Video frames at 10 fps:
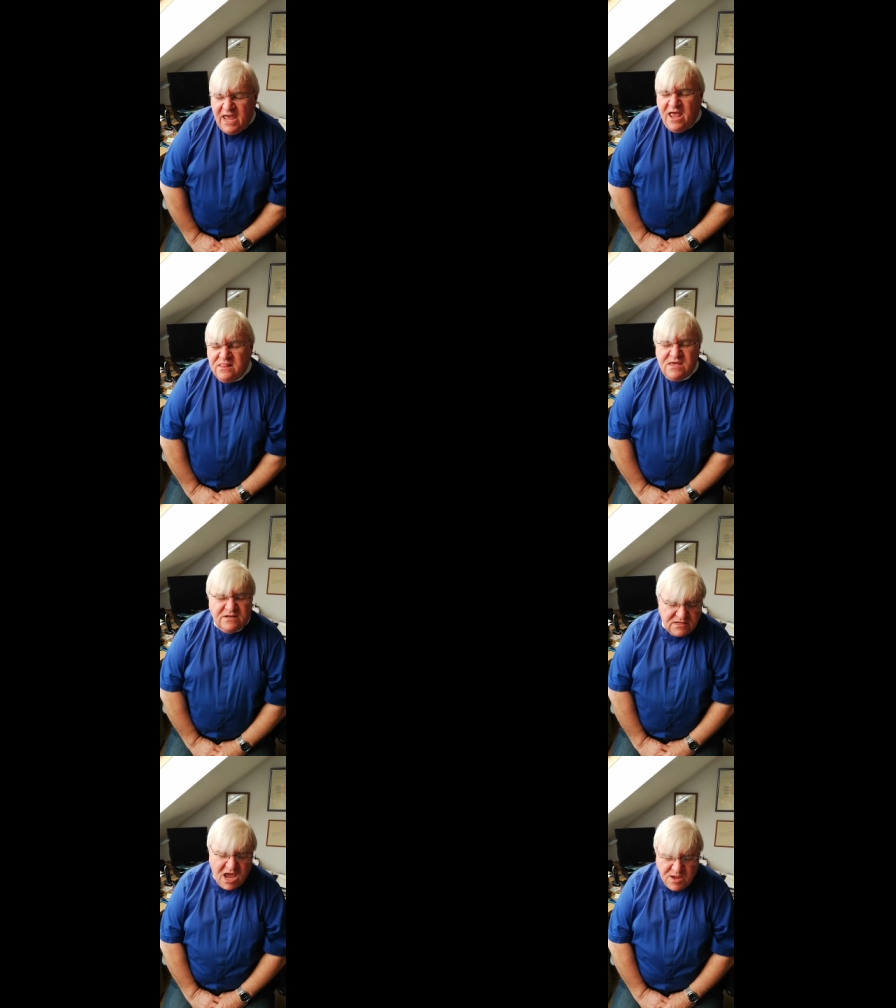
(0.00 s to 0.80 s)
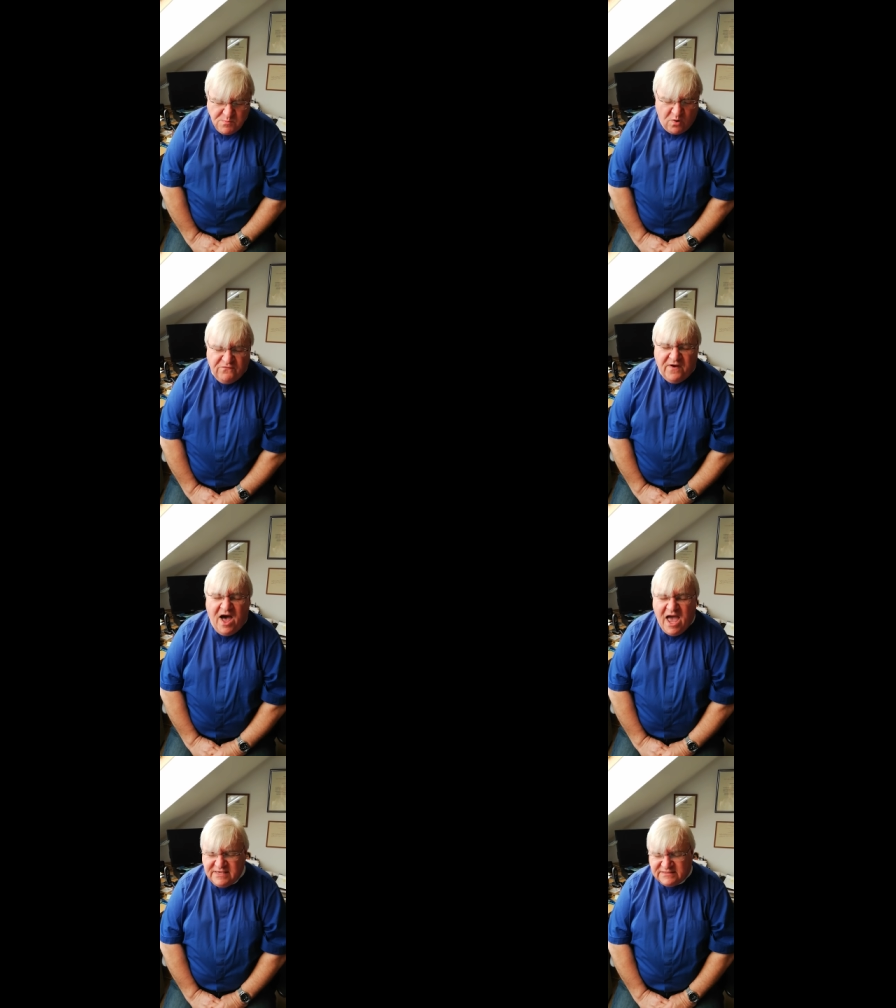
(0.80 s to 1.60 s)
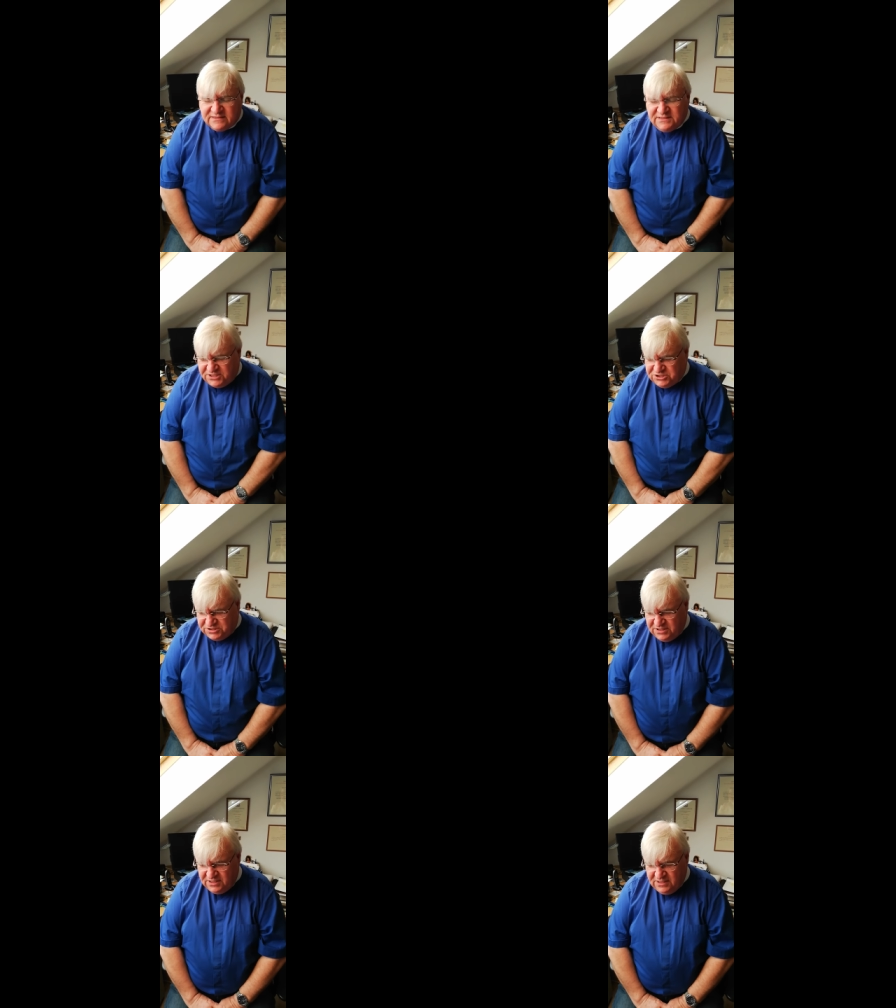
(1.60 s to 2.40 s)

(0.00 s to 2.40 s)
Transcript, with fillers: in their time of isolation,